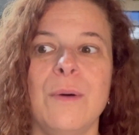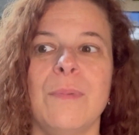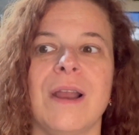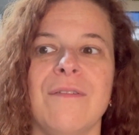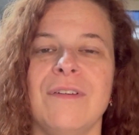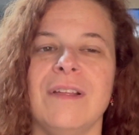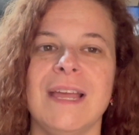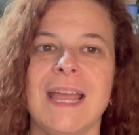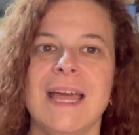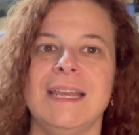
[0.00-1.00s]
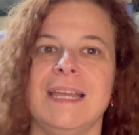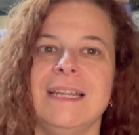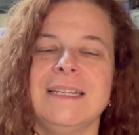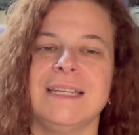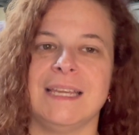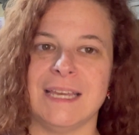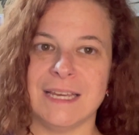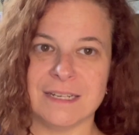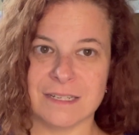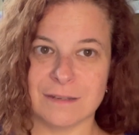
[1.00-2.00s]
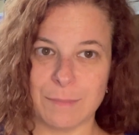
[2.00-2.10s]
but I felt like I needed to get